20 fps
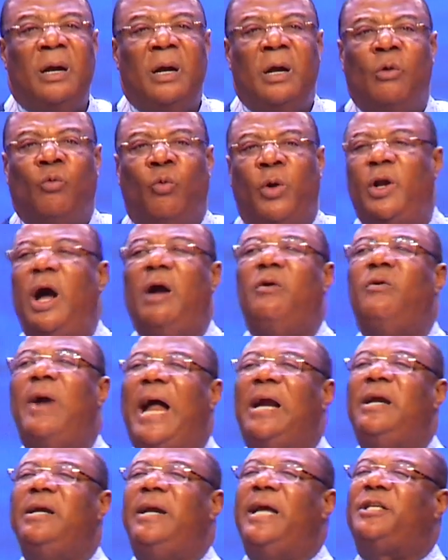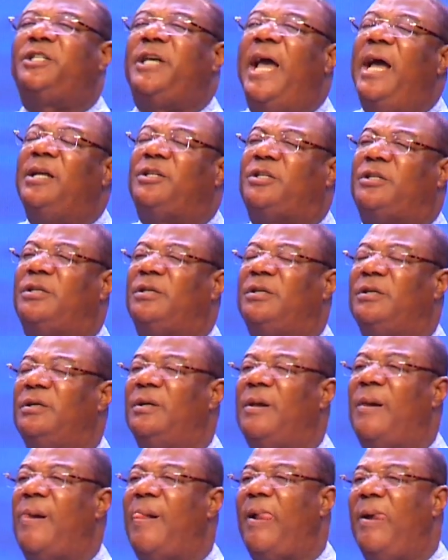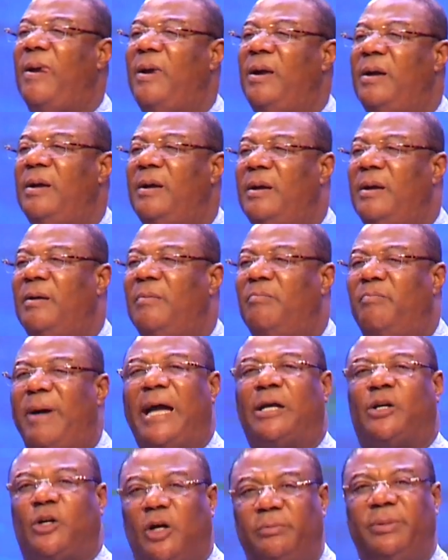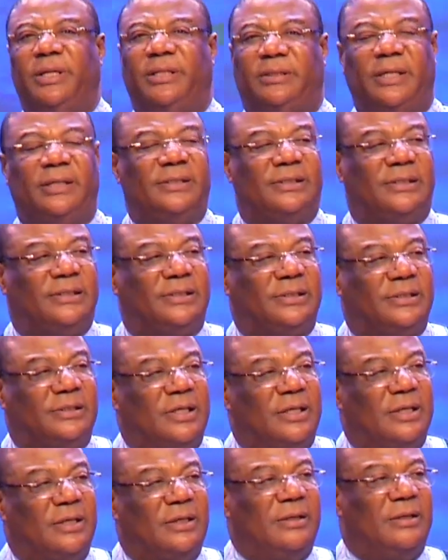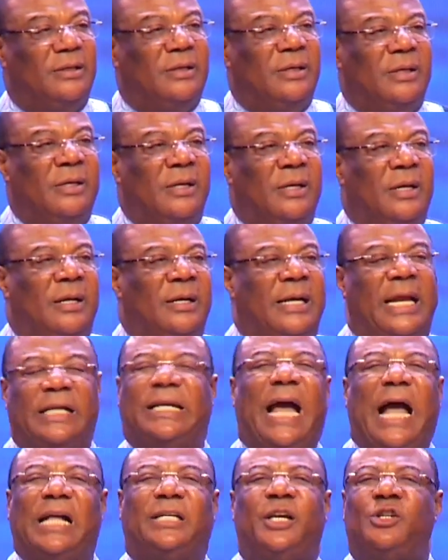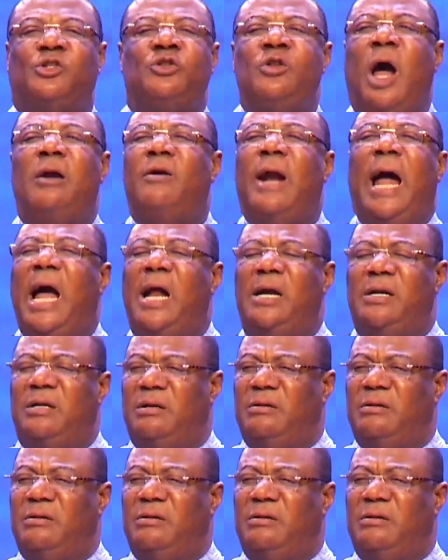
We don't run the church by committees. The church is not run